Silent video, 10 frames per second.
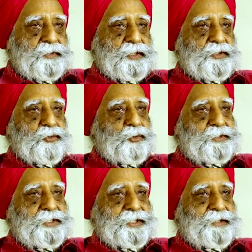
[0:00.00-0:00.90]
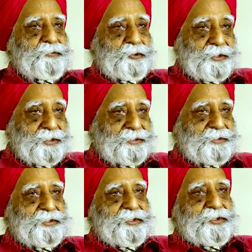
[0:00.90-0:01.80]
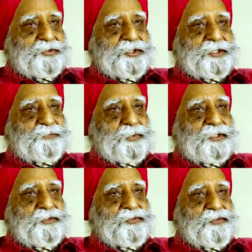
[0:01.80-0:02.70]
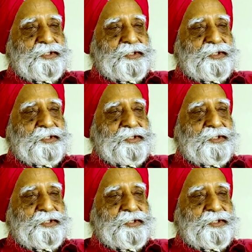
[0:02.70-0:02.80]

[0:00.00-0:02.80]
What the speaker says: and told them I've got a chest pain.